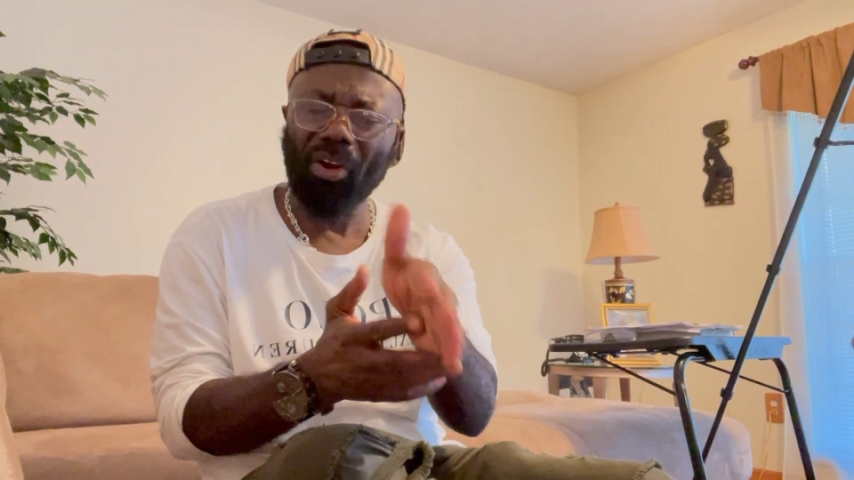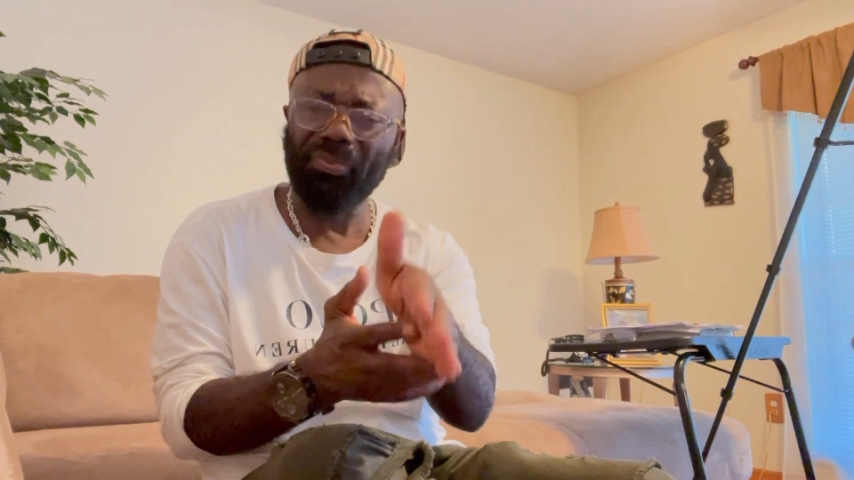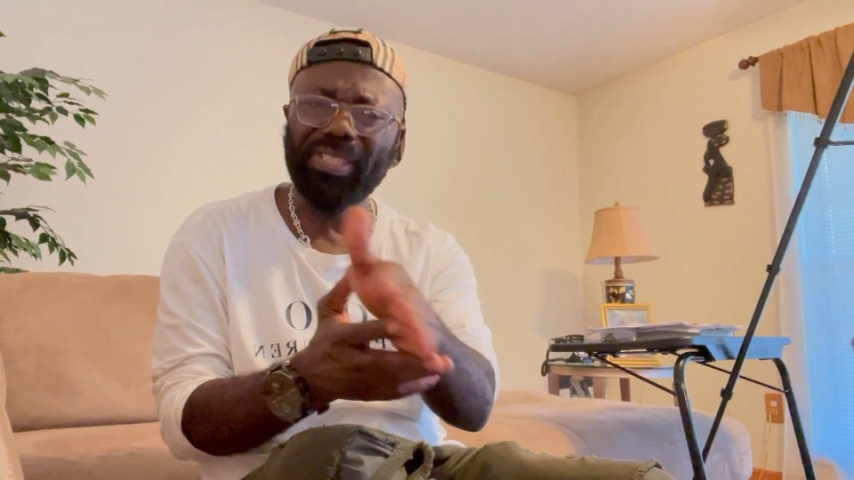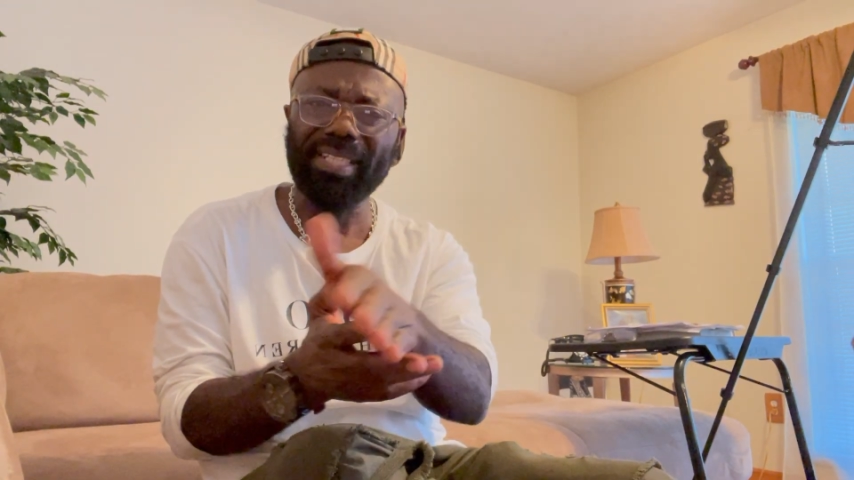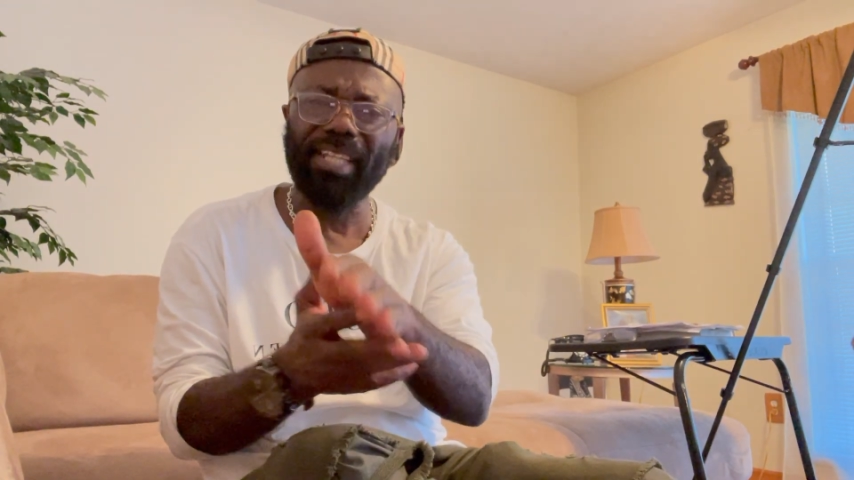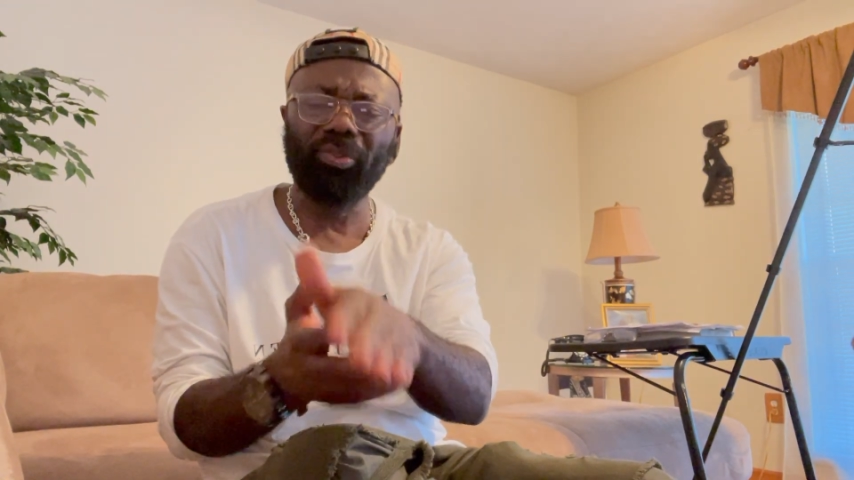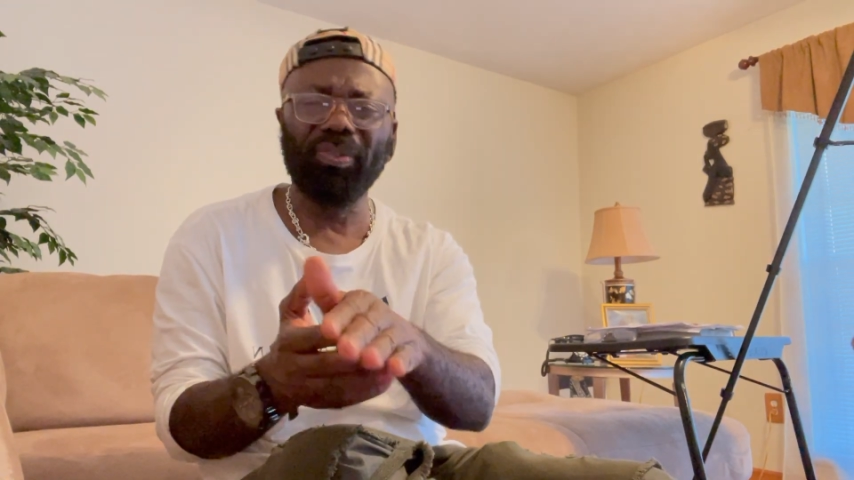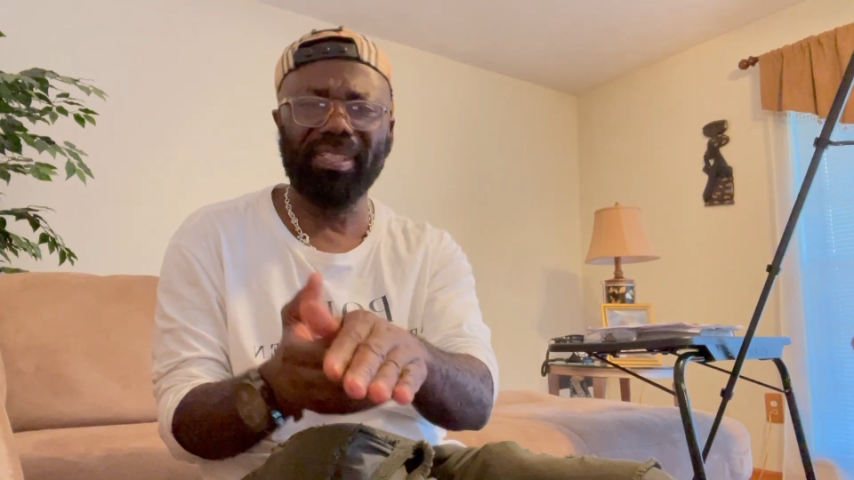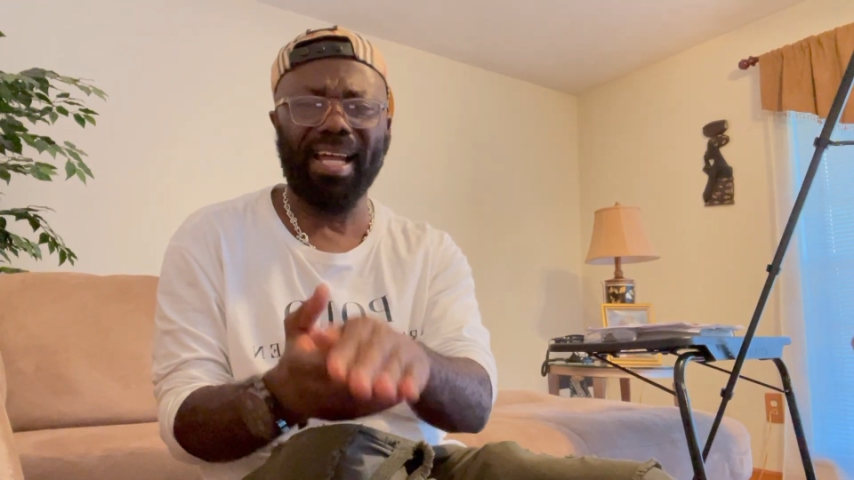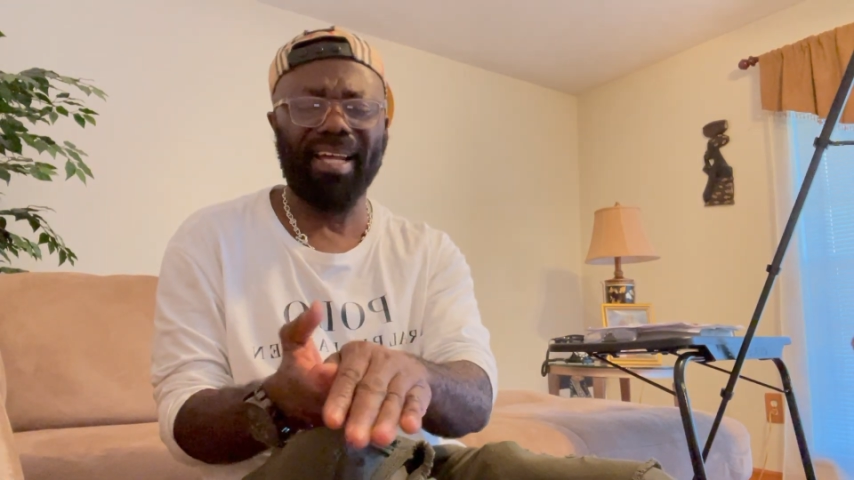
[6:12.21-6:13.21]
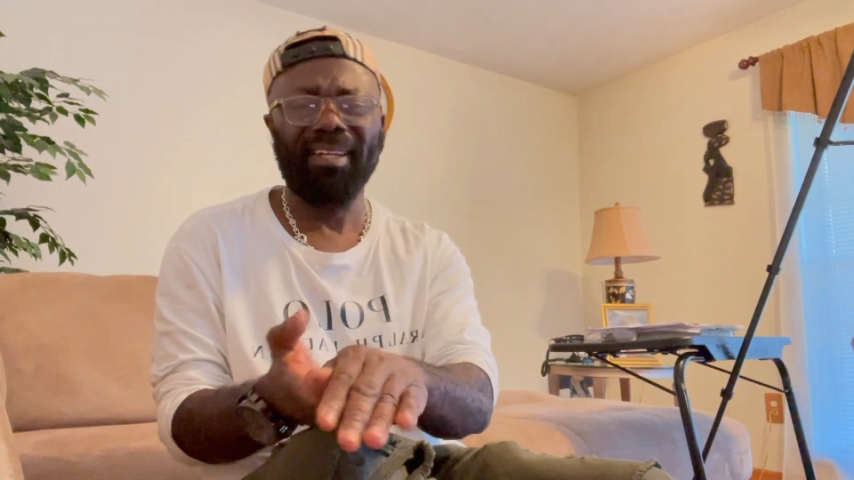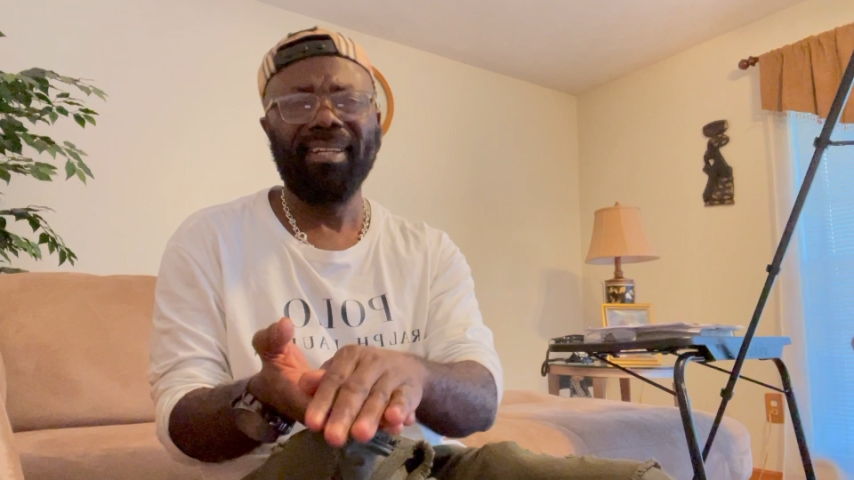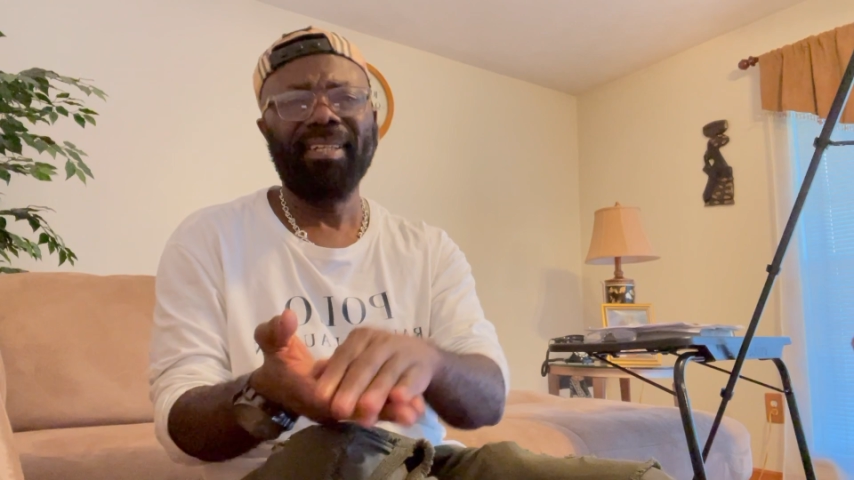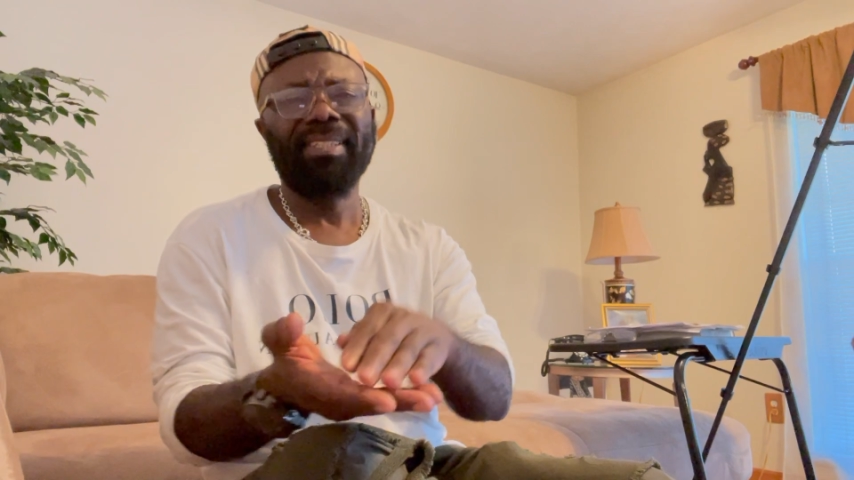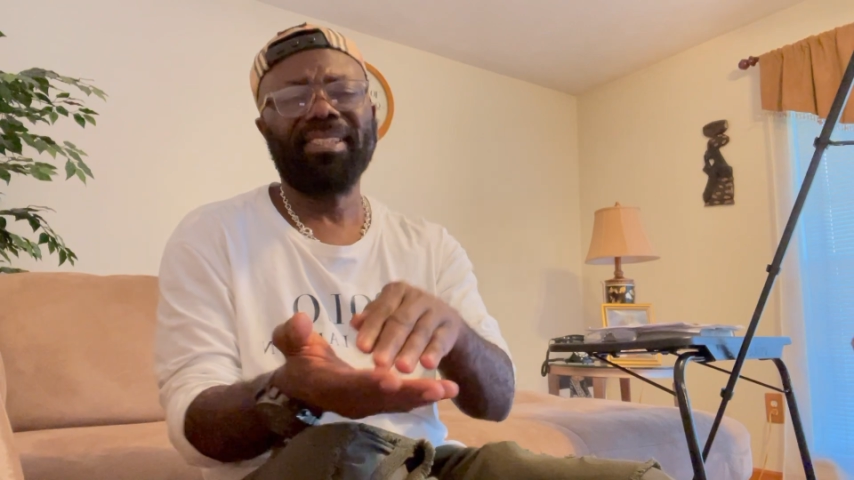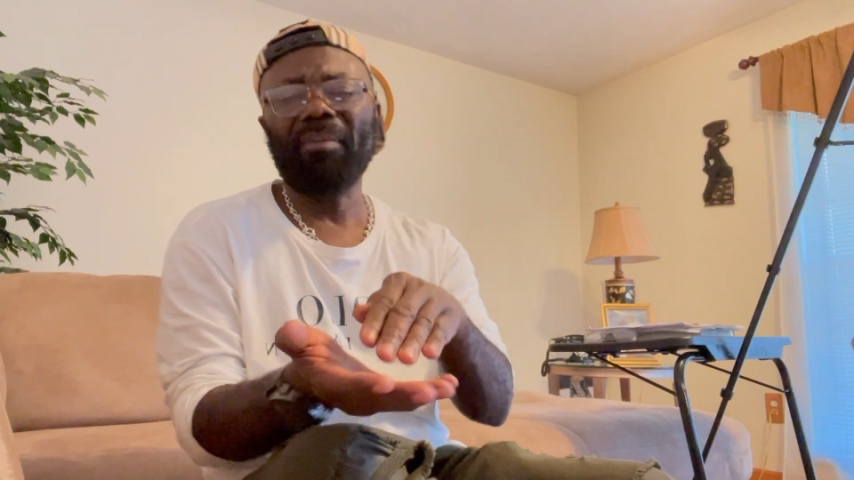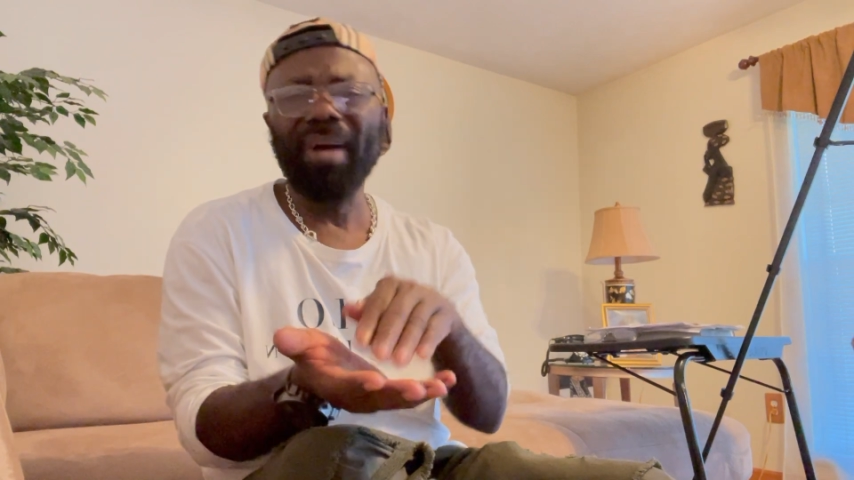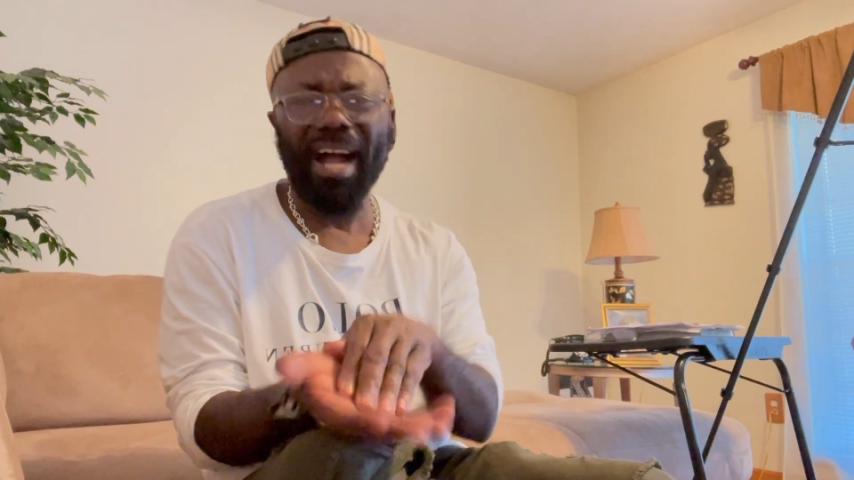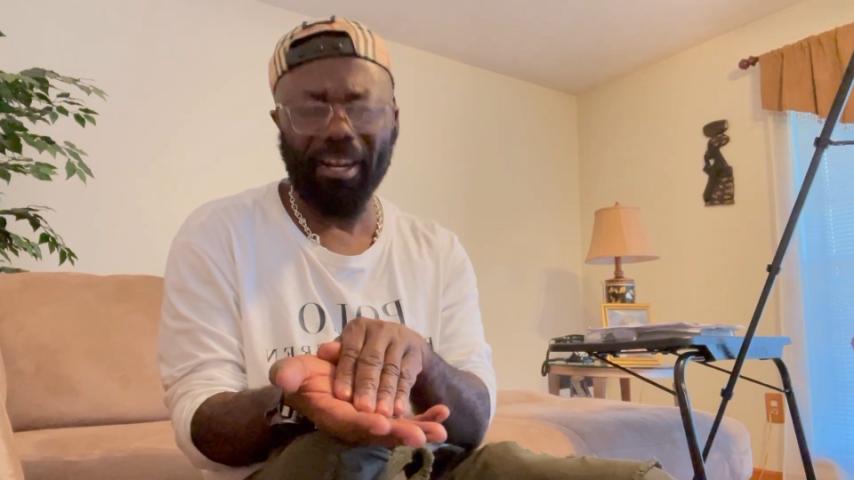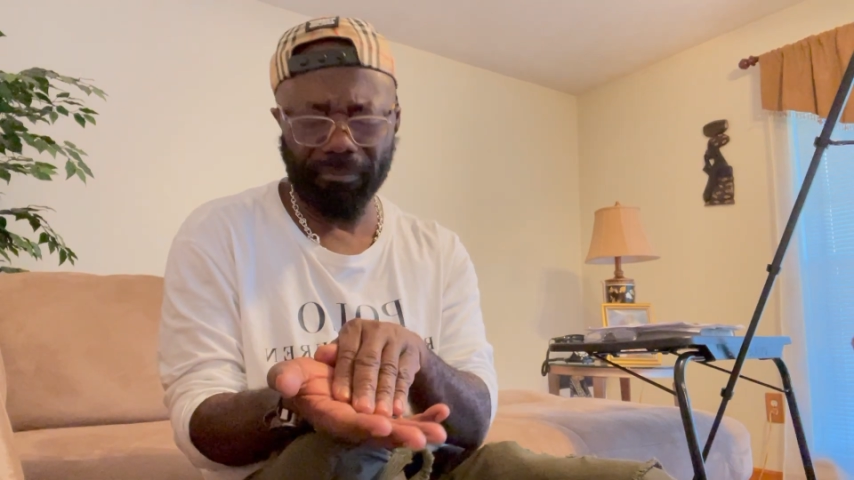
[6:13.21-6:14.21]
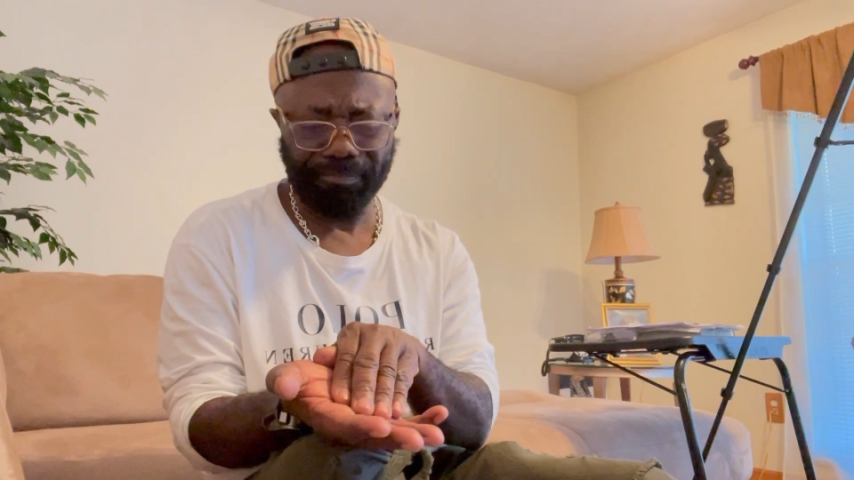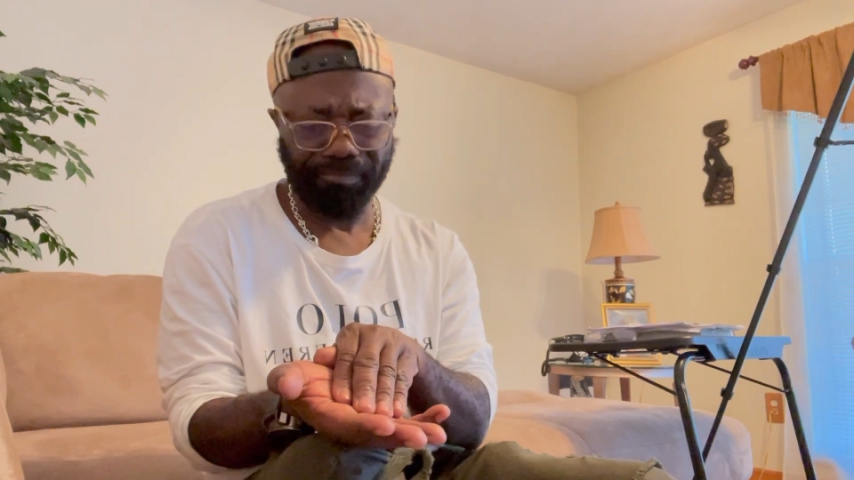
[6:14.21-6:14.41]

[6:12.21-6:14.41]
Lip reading: original tweet that somehow